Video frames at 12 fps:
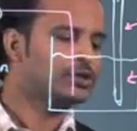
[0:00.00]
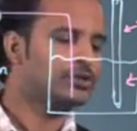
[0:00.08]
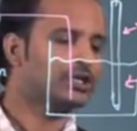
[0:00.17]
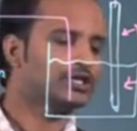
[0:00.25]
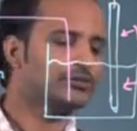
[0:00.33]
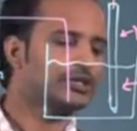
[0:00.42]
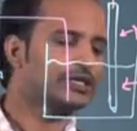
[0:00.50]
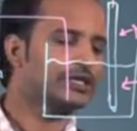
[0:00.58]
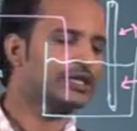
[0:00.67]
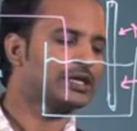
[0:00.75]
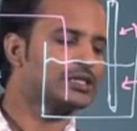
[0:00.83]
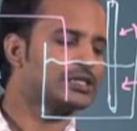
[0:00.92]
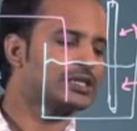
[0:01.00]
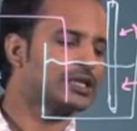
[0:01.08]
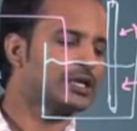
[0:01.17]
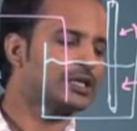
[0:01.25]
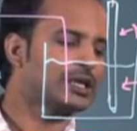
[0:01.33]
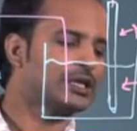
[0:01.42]
So ultimately I can say
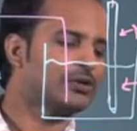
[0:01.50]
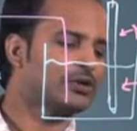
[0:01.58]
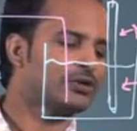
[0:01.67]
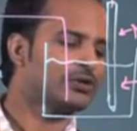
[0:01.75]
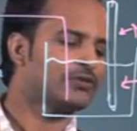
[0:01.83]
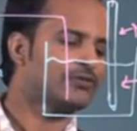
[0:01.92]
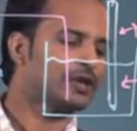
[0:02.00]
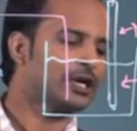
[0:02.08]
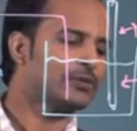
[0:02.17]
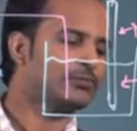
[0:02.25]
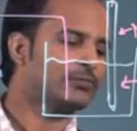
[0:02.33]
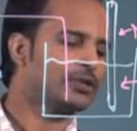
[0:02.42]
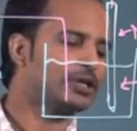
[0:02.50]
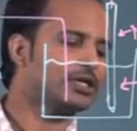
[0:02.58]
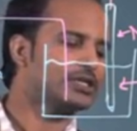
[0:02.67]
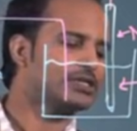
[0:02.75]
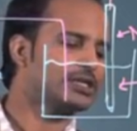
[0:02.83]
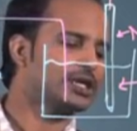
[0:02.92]
that E naught of M,
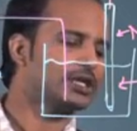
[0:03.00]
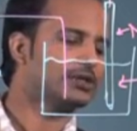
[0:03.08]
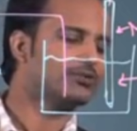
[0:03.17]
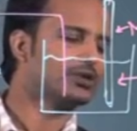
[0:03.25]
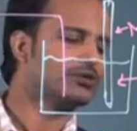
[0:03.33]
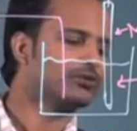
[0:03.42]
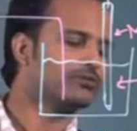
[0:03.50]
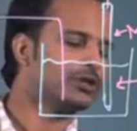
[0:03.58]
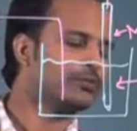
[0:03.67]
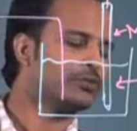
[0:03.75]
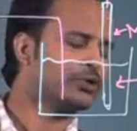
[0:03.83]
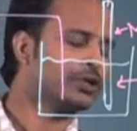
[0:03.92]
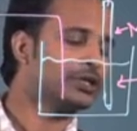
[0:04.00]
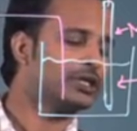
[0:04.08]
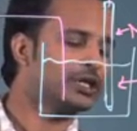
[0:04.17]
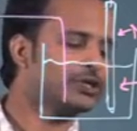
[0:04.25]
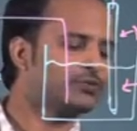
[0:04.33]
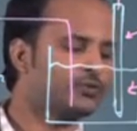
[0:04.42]
it is equal to
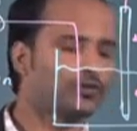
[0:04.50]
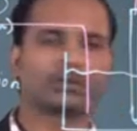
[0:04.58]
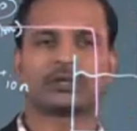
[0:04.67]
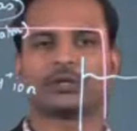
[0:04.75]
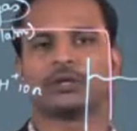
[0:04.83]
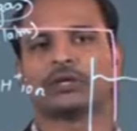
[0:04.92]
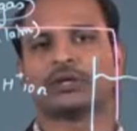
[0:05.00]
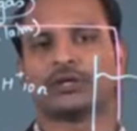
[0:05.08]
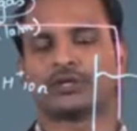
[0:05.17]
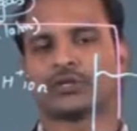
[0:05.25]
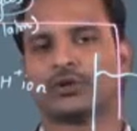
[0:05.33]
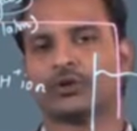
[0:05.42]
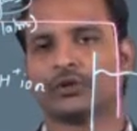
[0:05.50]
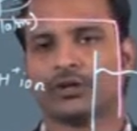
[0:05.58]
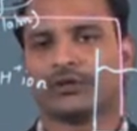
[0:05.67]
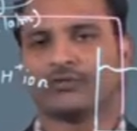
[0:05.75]
1.8 volt. So